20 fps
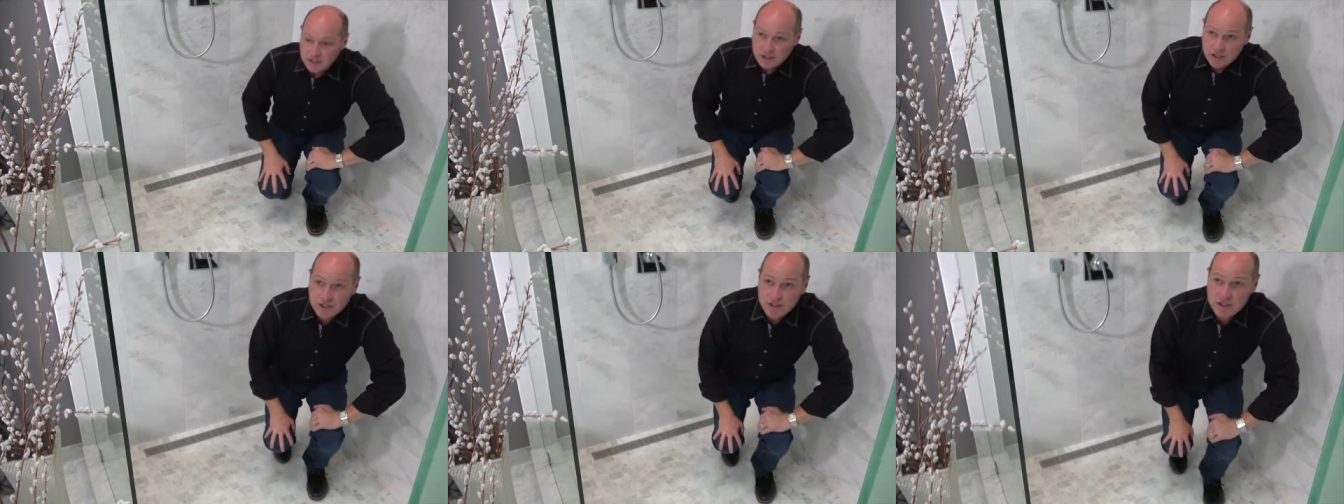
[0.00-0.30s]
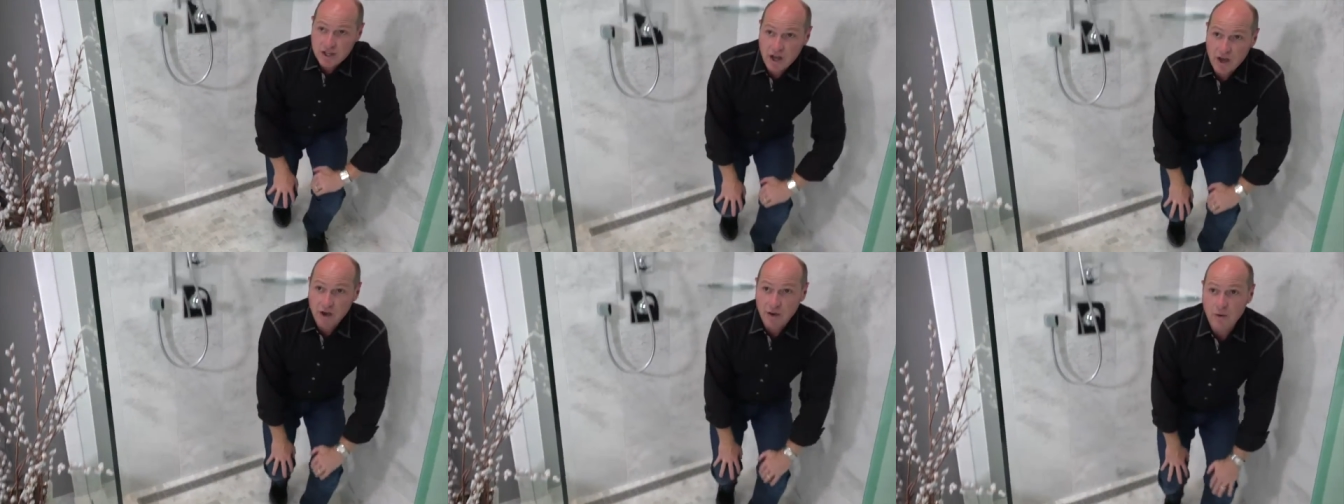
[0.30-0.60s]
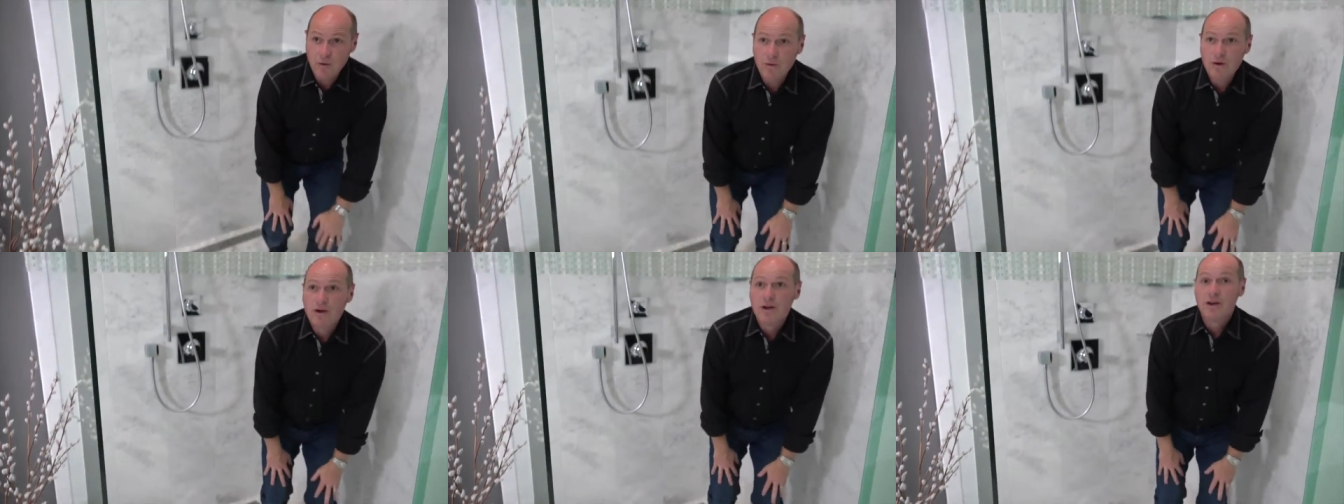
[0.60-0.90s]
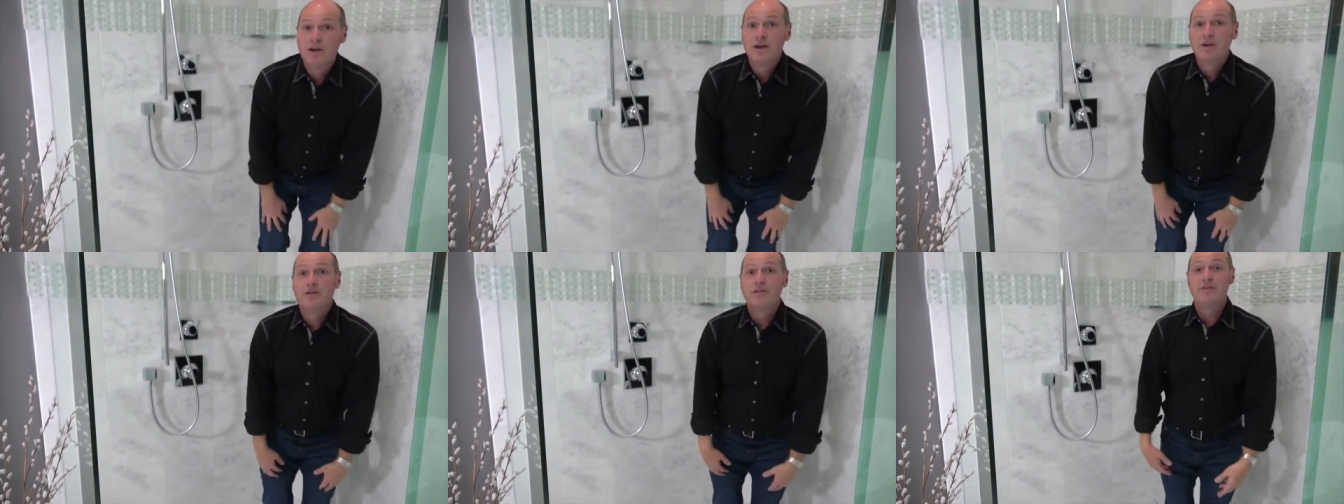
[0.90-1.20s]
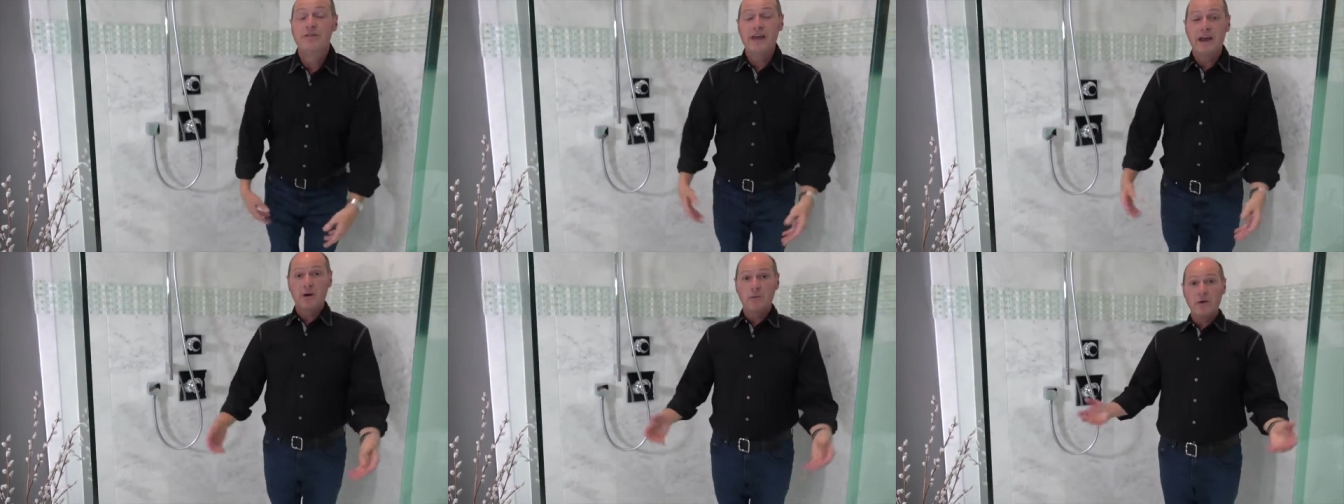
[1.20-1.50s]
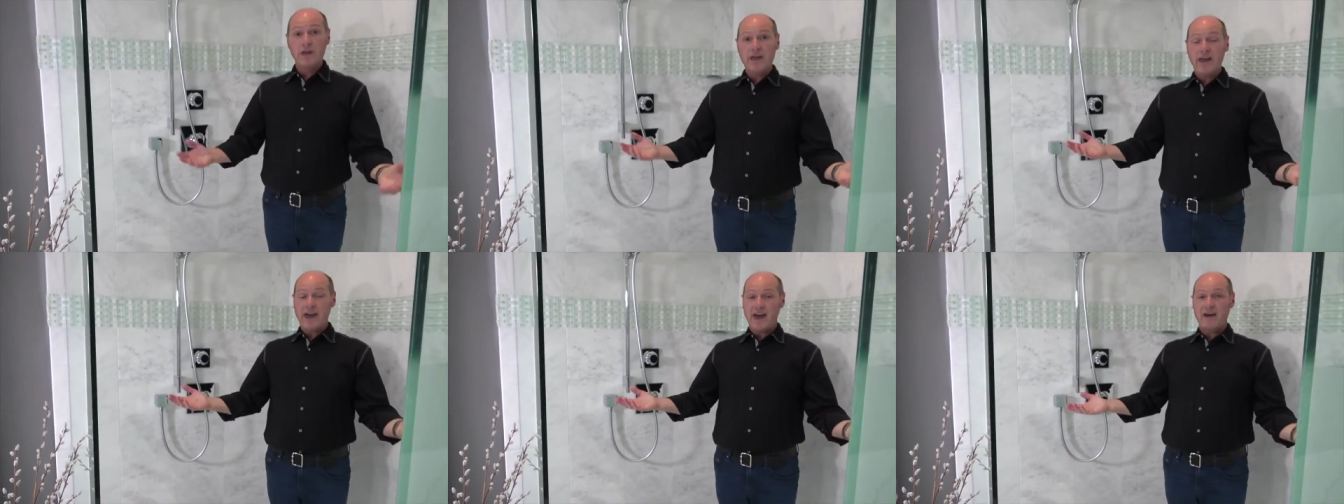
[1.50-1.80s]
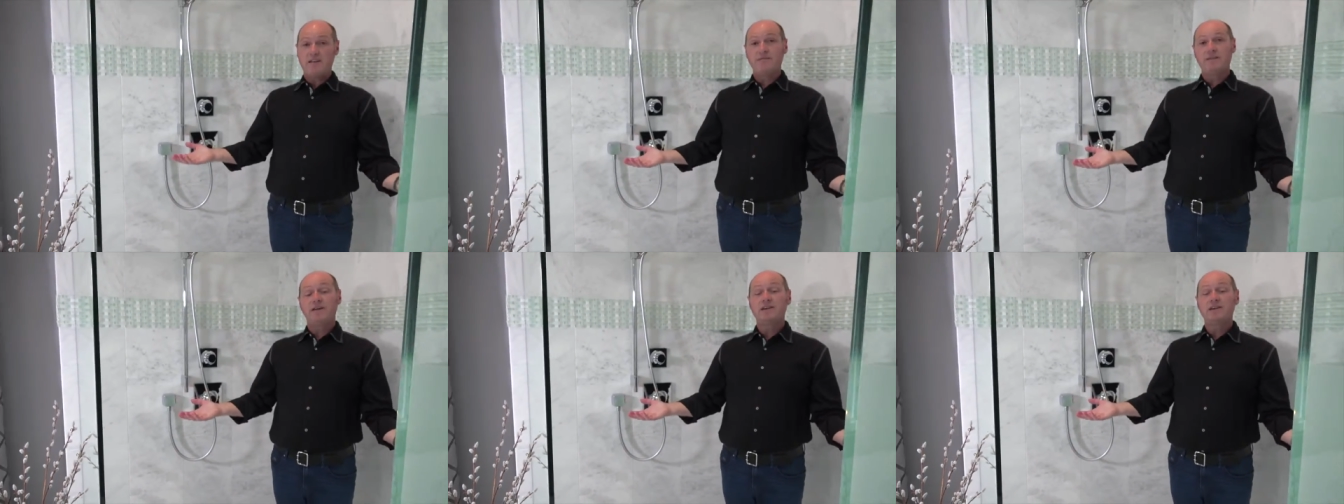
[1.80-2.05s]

So there we have